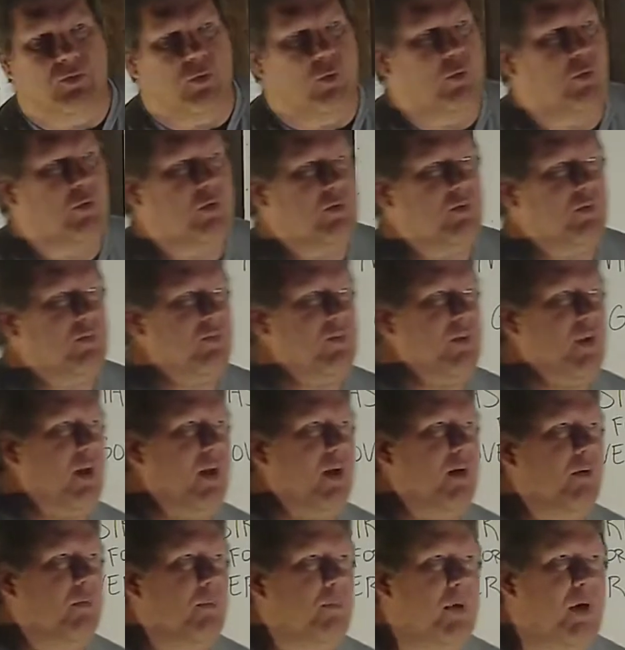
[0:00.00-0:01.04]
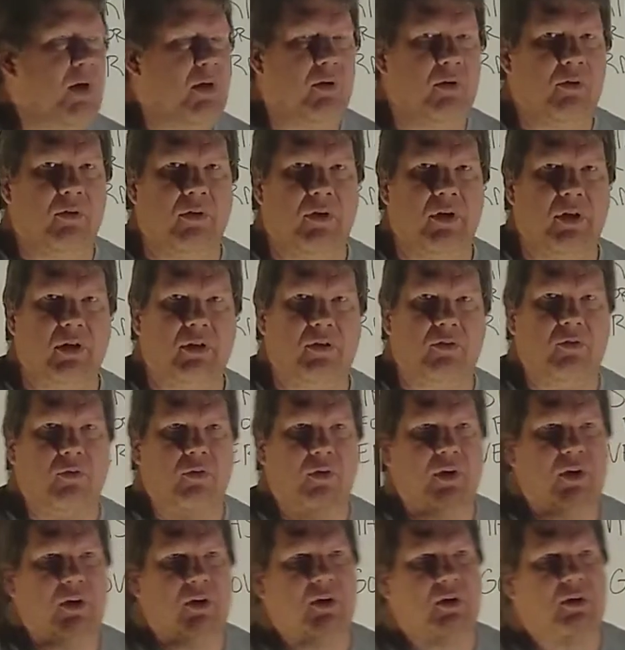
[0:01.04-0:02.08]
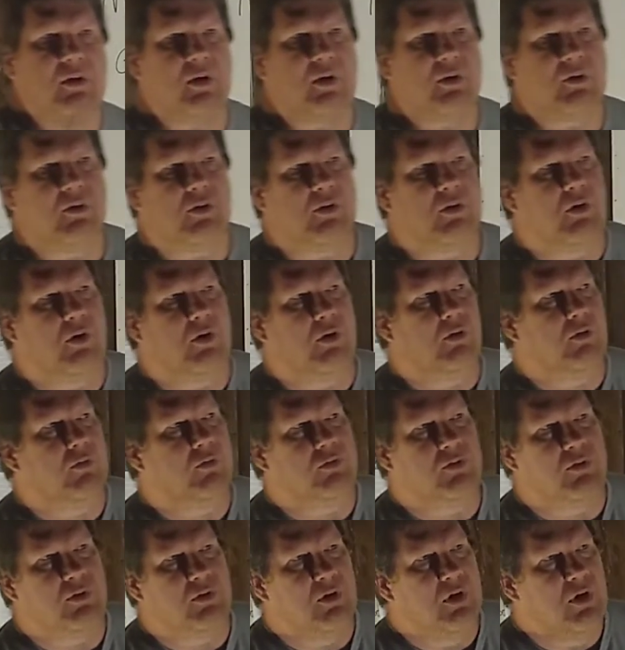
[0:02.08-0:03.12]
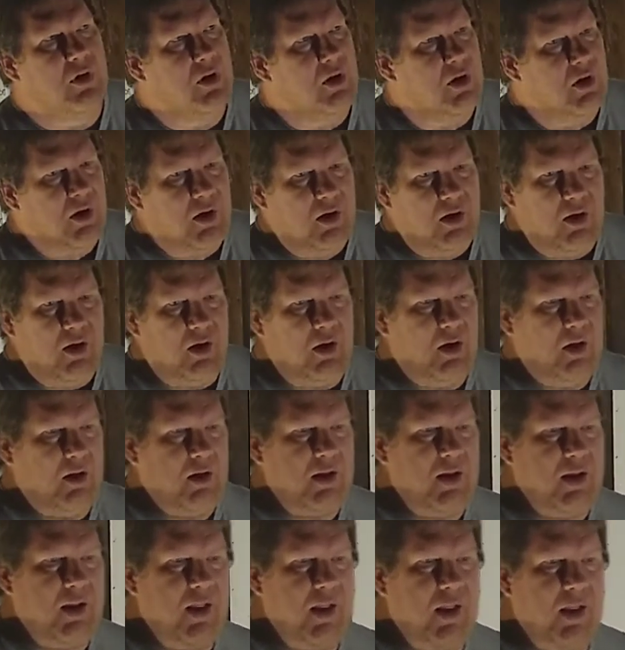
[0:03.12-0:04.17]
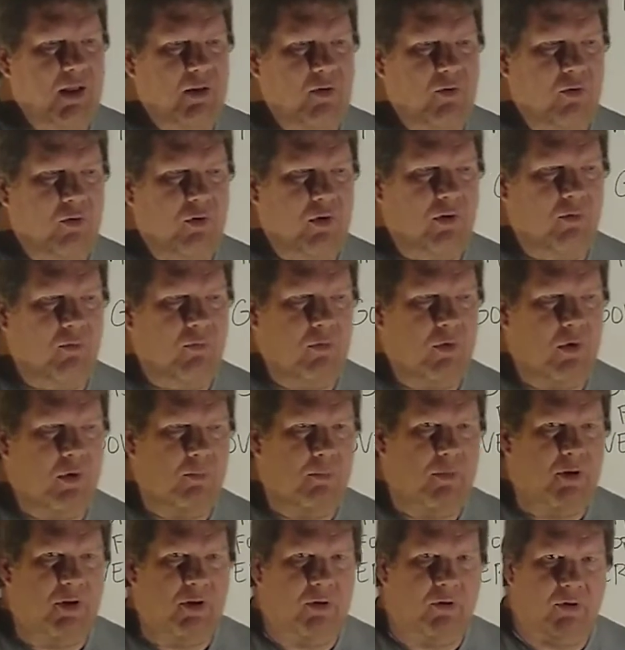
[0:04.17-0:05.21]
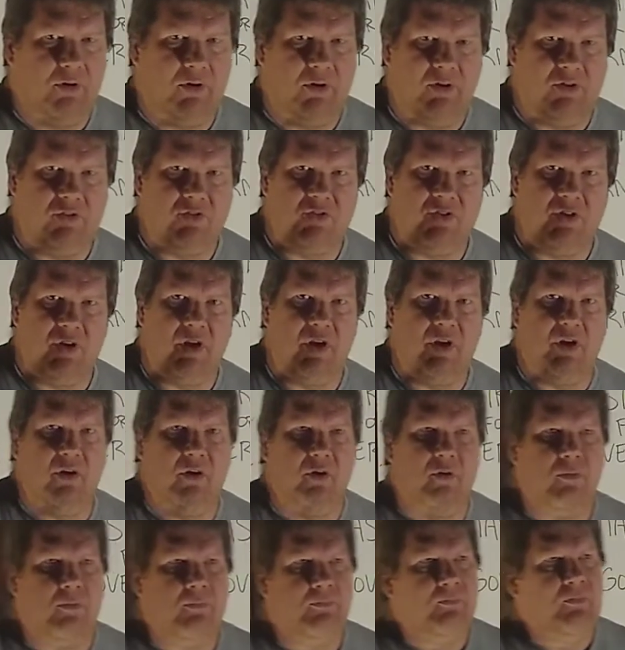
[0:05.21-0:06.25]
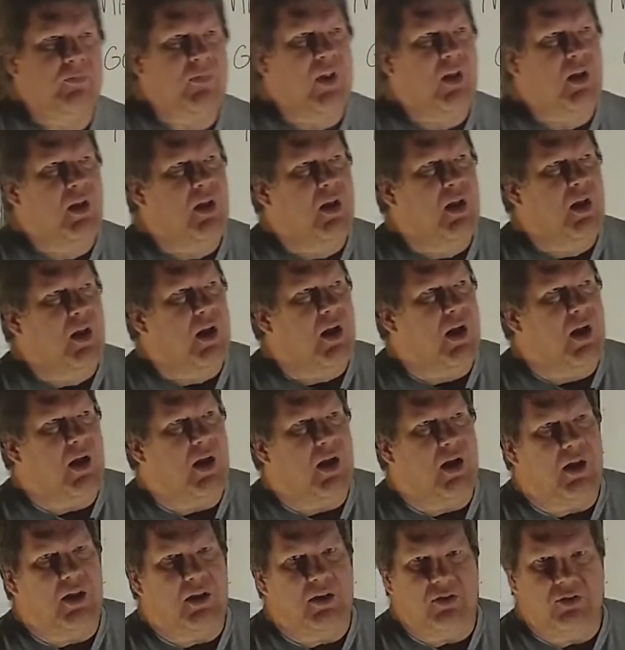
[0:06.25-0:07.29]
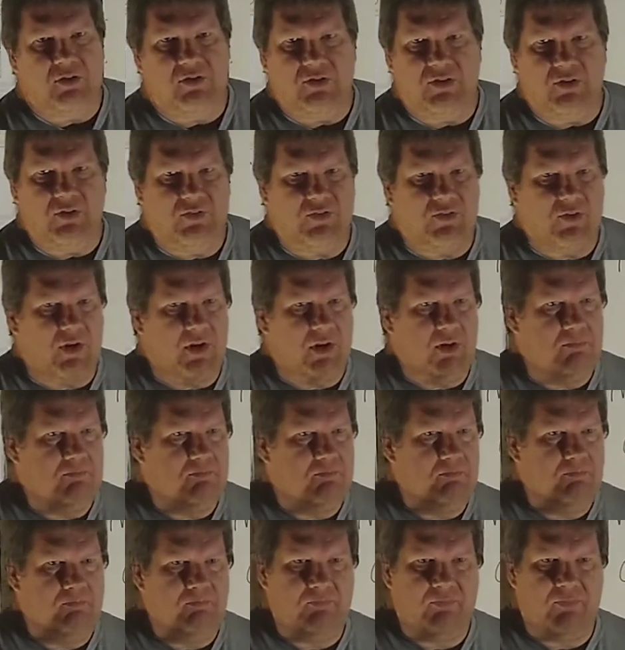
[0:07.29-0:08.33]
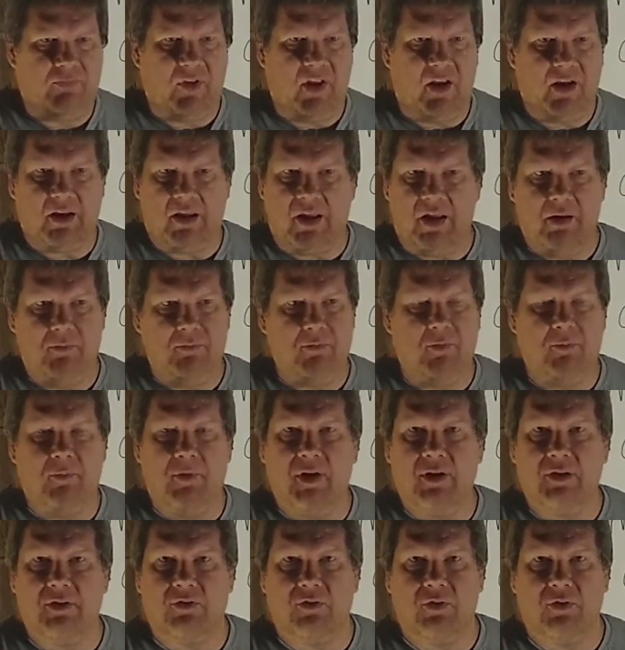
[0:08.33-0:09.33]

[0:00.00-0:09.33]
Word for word: doors now, apparently, according to Tucker Carlson. He had on a woman on his show, and she said, they came to my